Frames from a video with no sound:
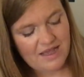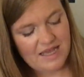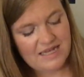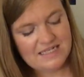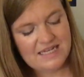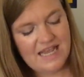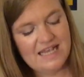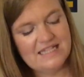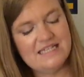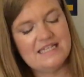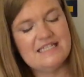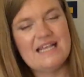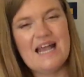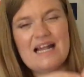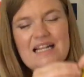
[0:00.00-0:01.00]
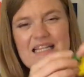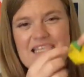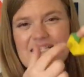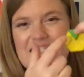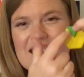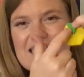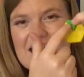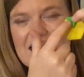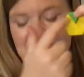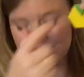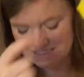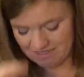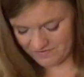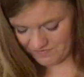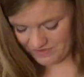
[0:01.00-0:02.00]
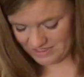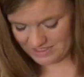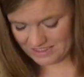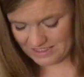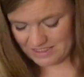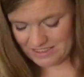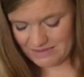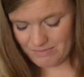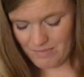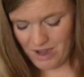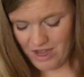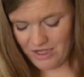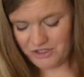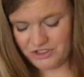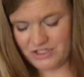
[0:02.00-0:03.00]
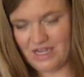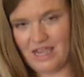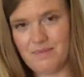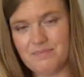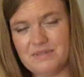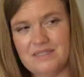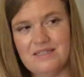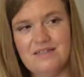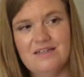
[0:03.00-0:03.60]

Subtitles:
it takes exactly 6 of these small shapes